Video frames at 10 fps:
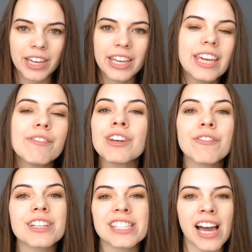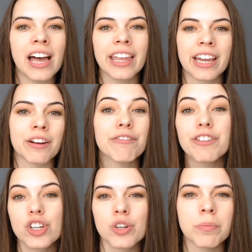even if it's not like an
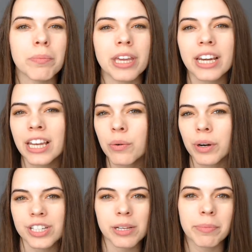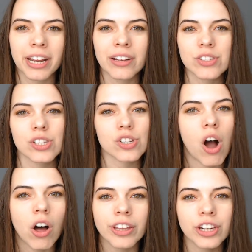official meeting where somebody else is
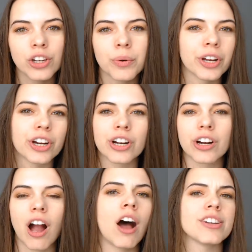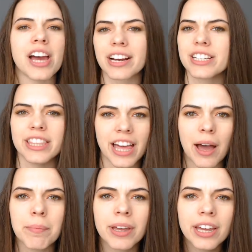calling you or you're contacting
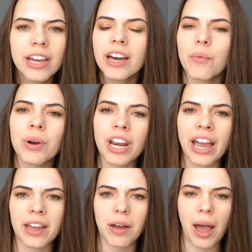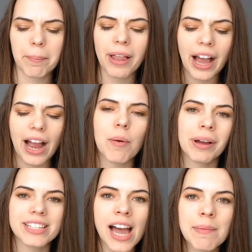them, when I block out my
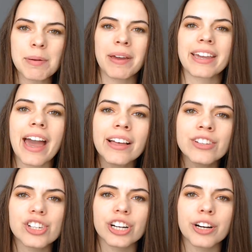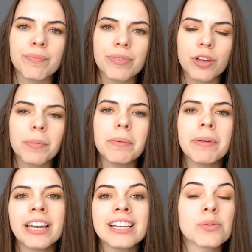time on my calendar, there'll be
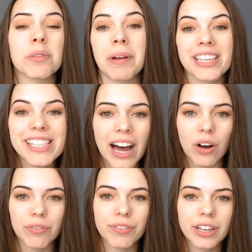meetings with myself.